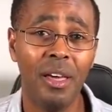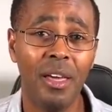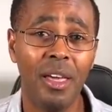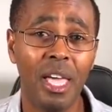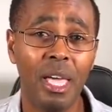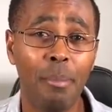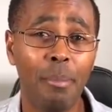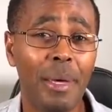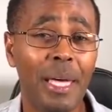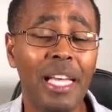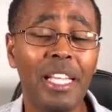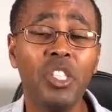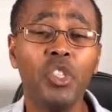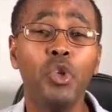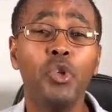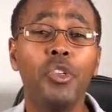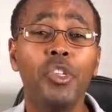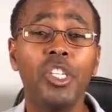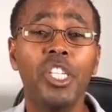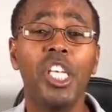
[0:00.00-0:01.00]
He begins
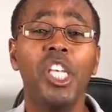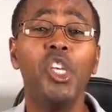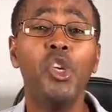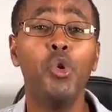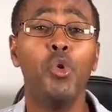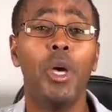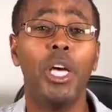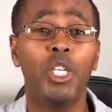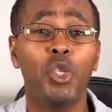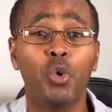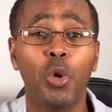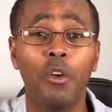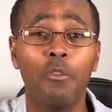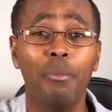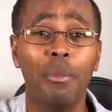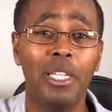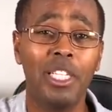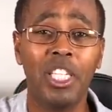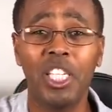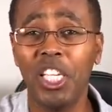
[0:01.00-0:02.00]
to see you as wife
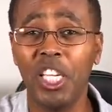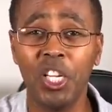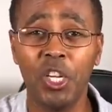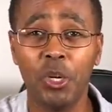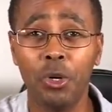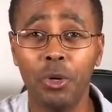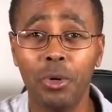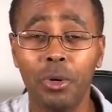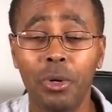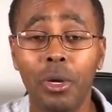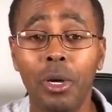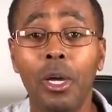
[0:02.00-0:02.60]
material.